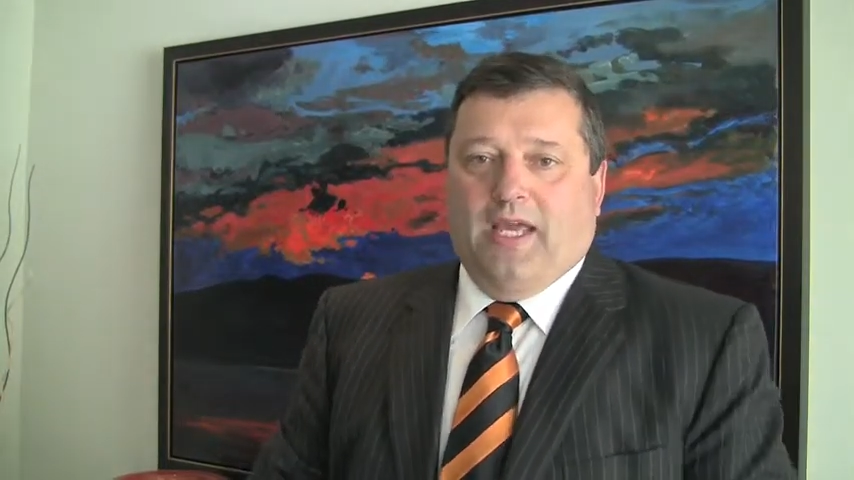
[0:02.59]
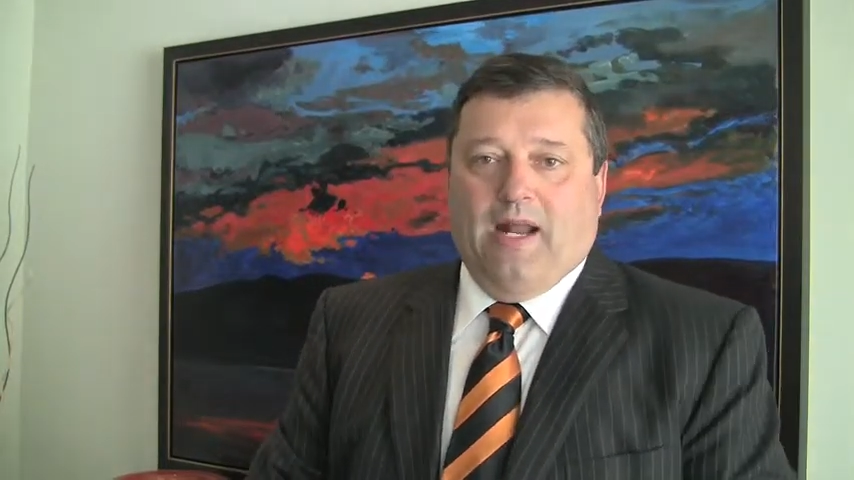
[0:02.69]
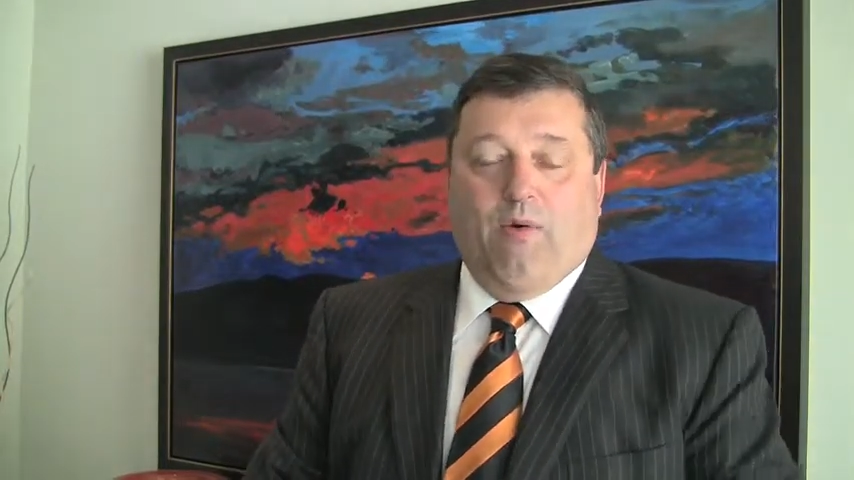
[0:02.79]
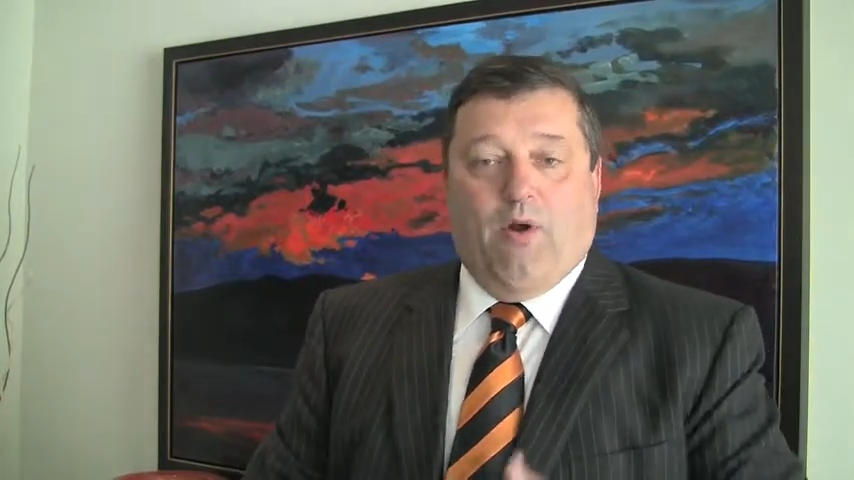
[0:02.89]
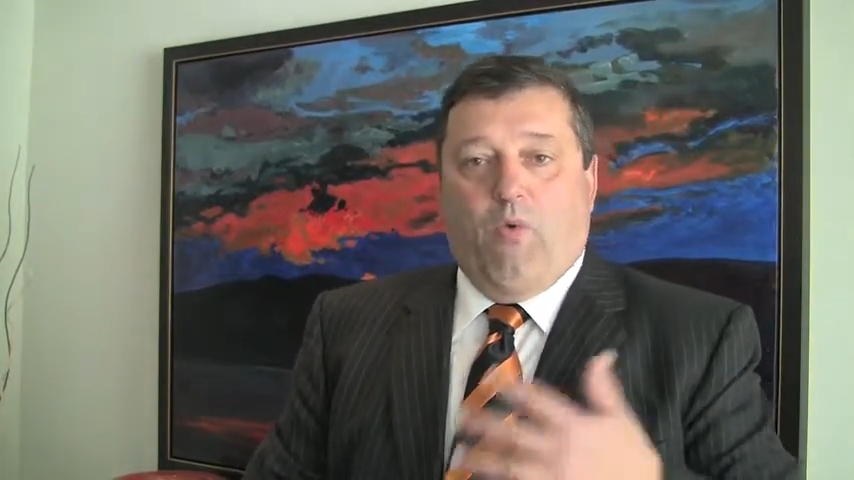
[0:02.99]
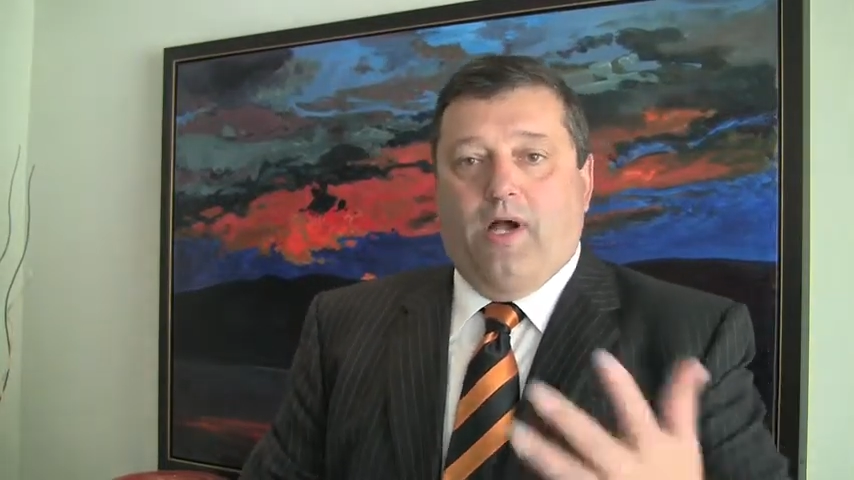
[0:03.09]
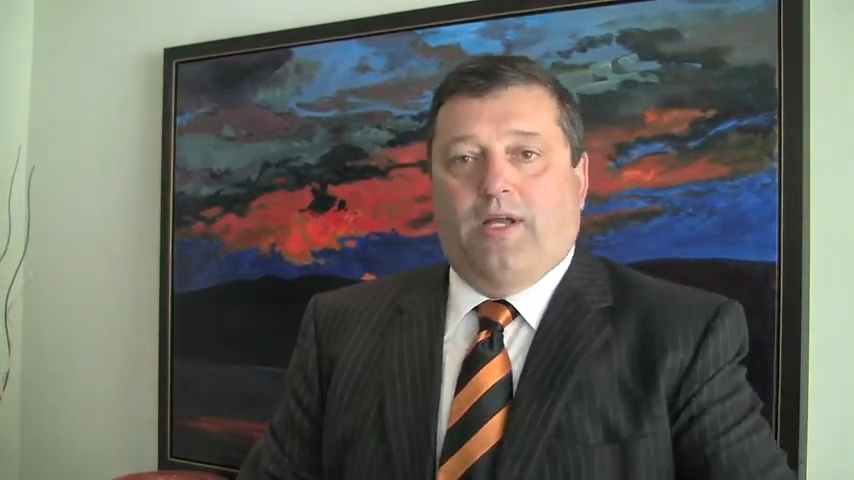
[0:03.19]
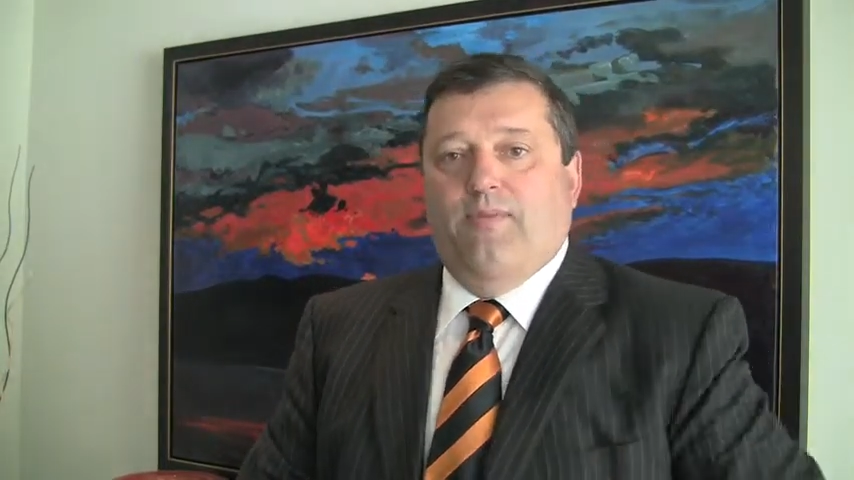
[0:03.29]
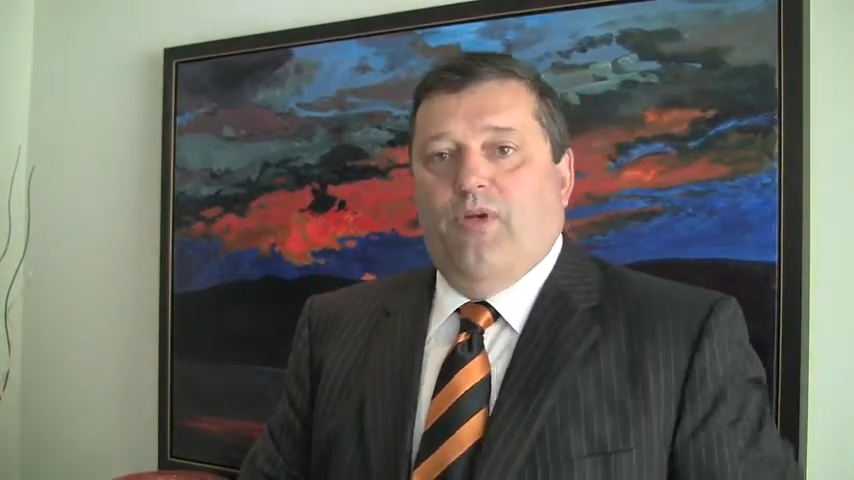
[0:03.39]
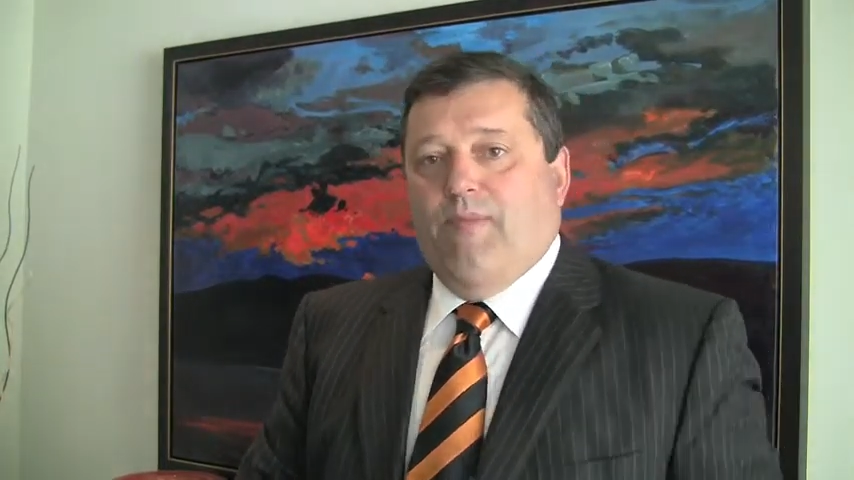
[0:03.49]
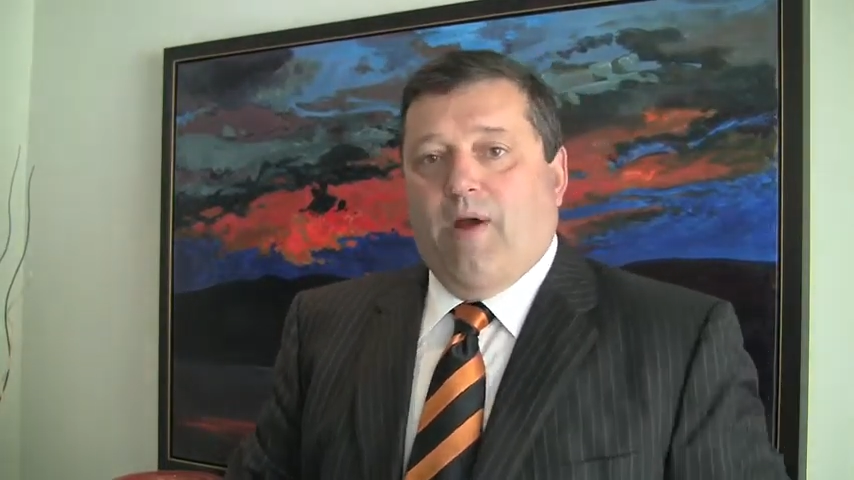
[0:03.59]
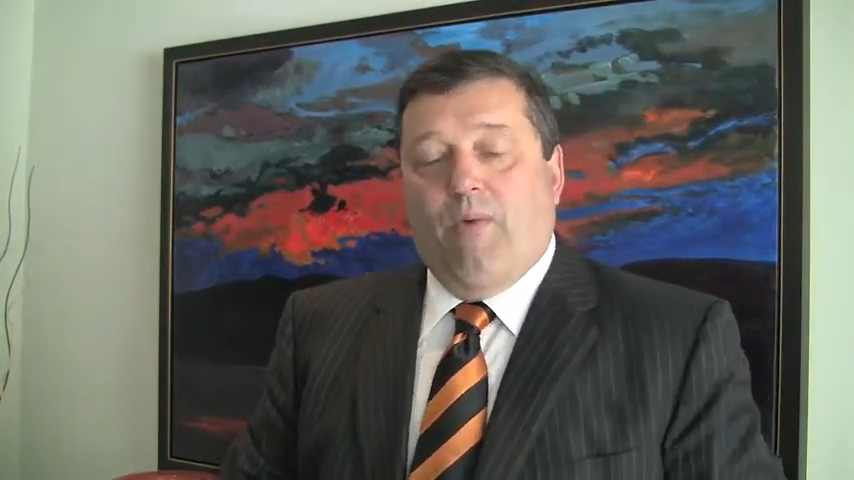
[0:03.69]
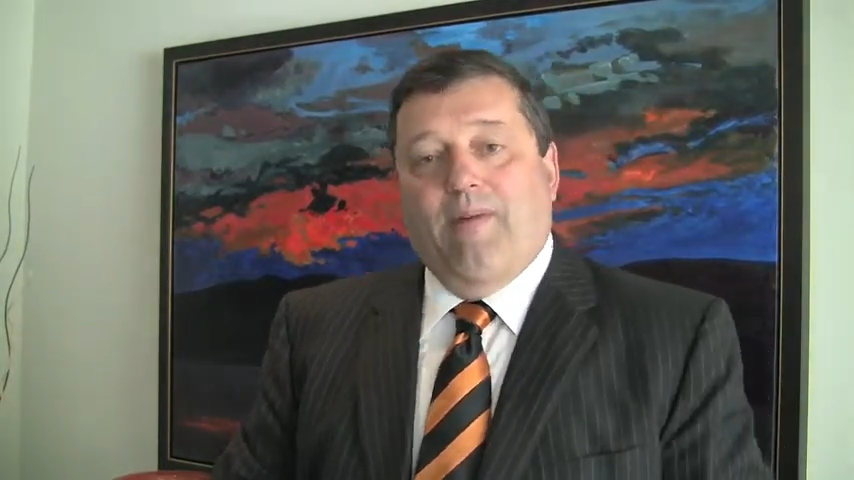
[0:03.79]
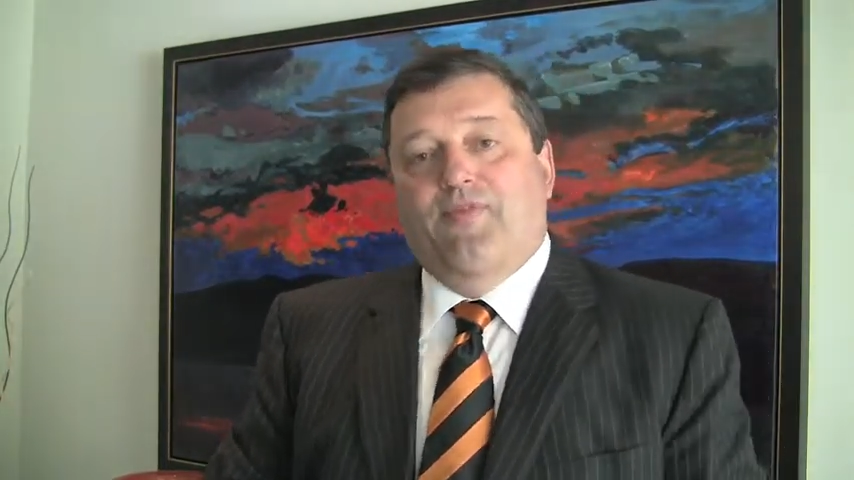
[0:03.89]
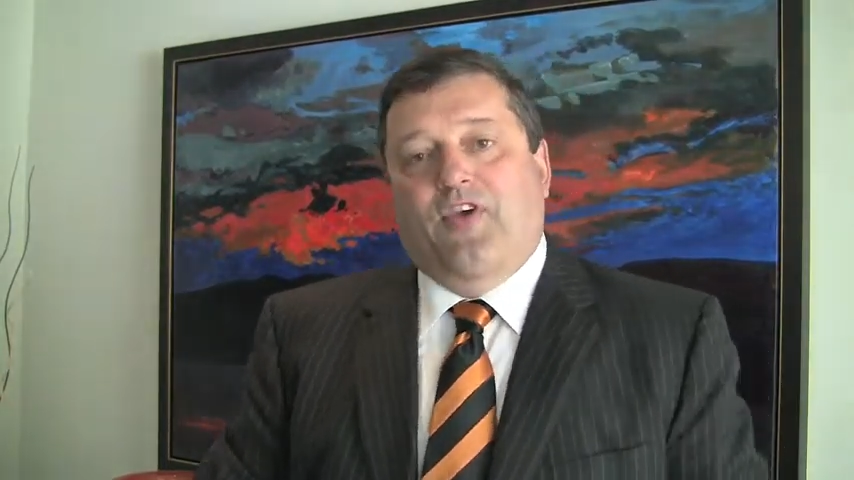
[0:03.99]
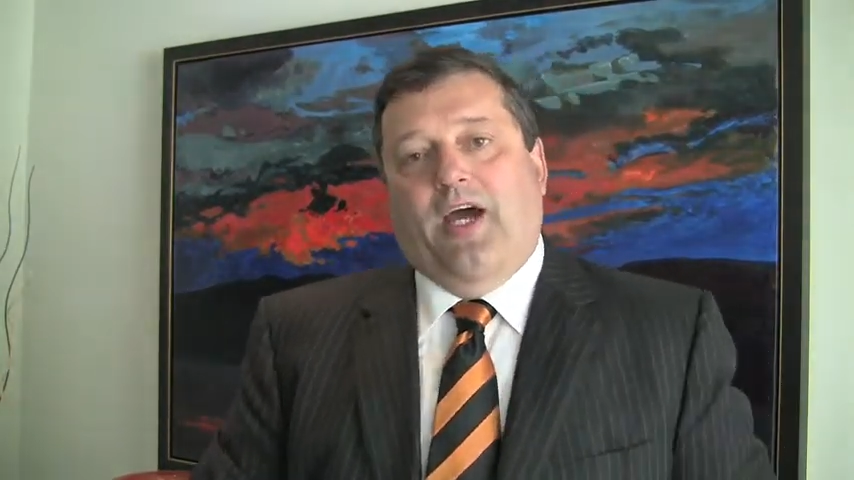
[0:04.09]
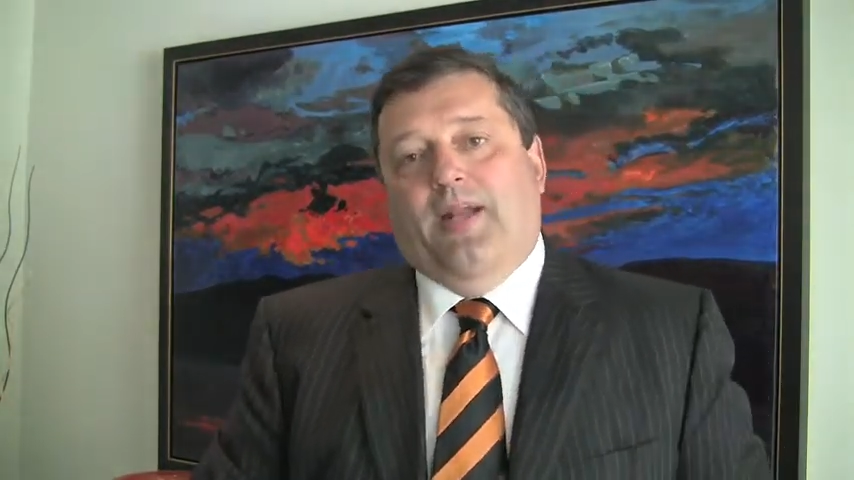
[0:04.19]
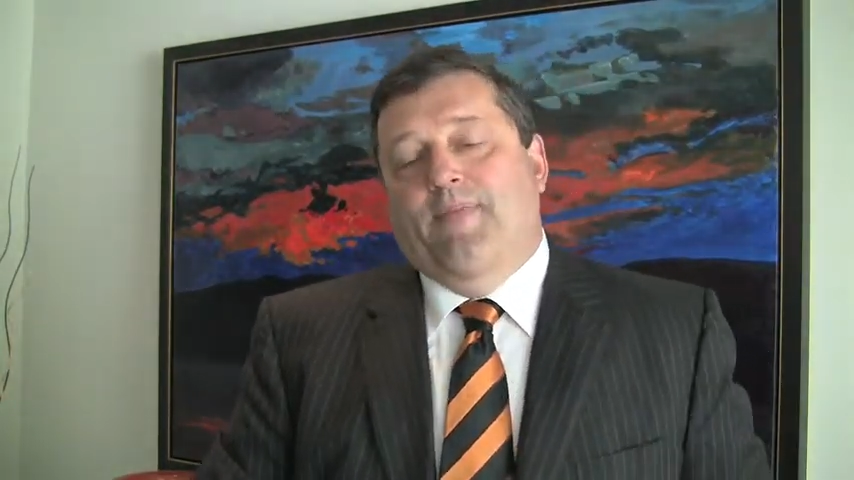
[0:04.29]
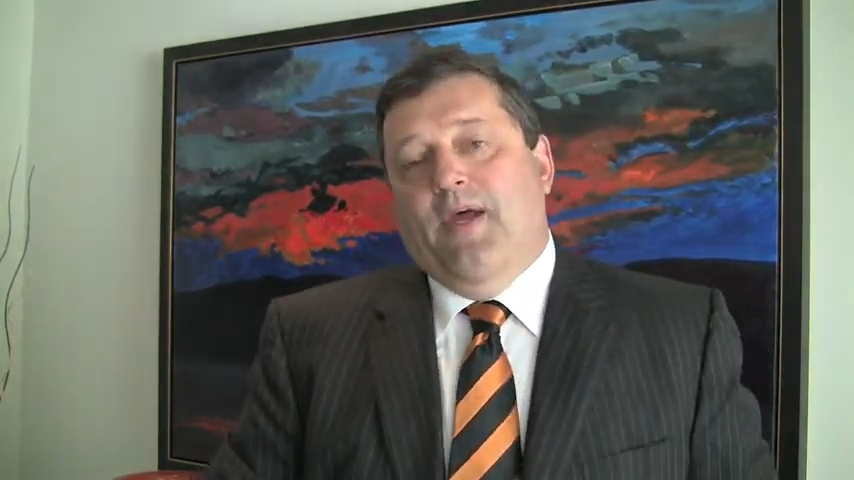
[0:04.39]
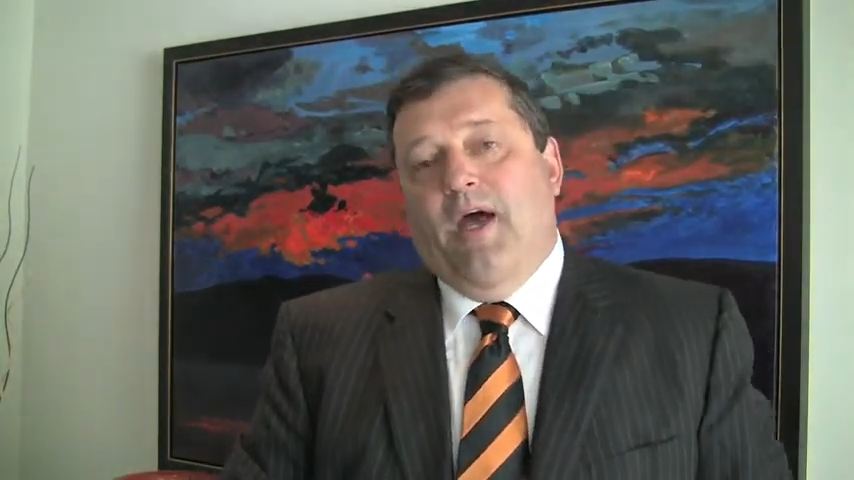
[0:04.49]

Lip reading: and I want to welcome you to my website.